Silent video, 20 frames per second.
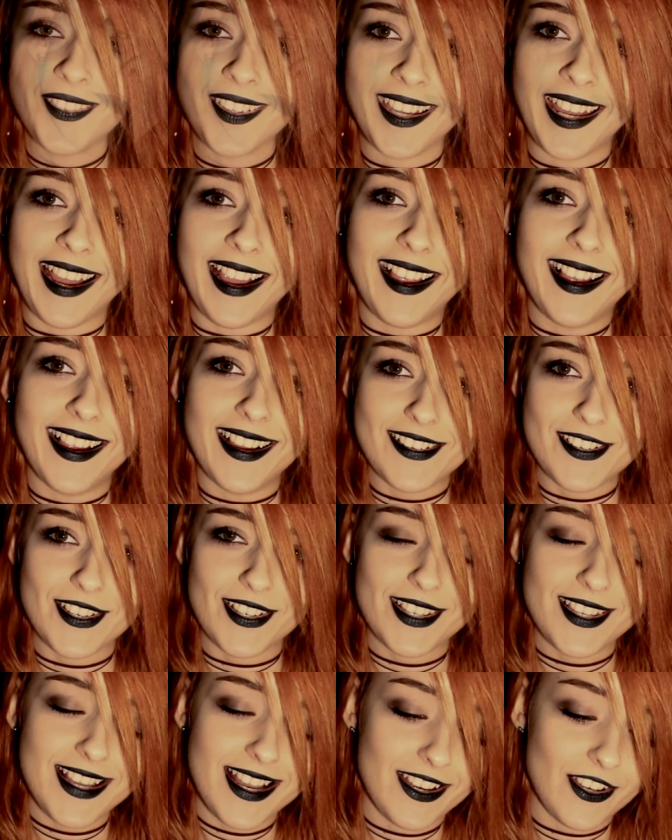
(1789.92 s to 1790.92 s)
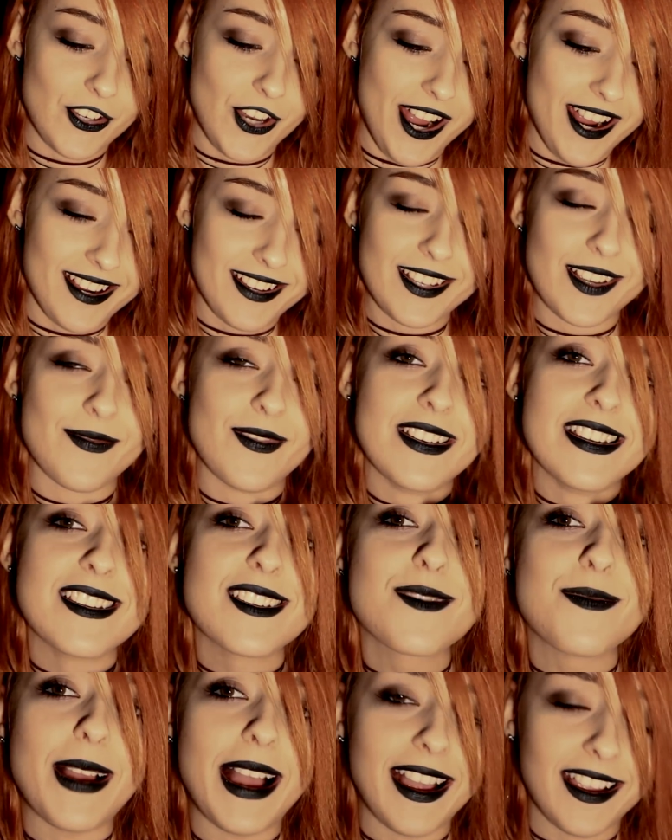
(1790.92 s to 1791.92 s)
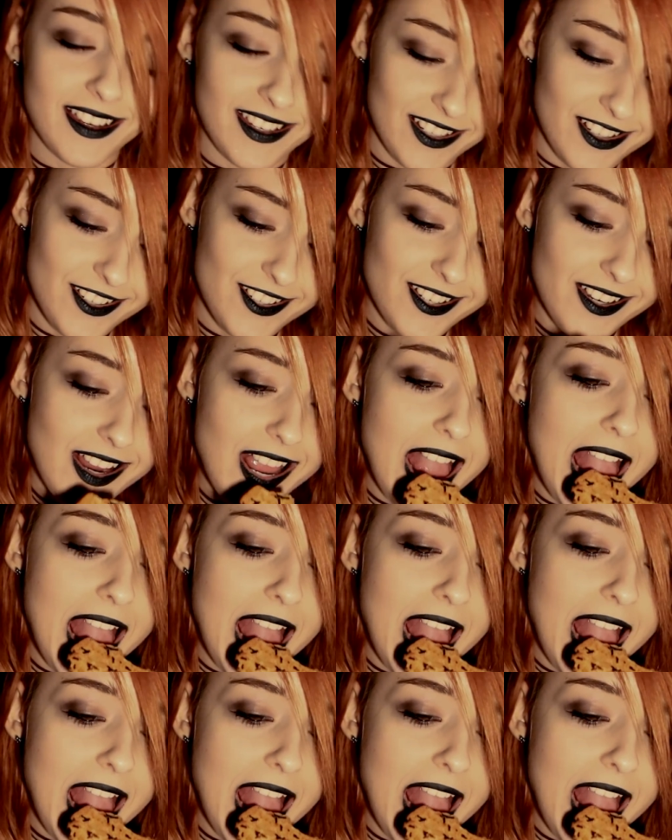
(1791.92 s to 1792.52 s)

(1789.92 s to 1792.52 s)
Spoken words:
Yeah, I just sent Jack some in his package.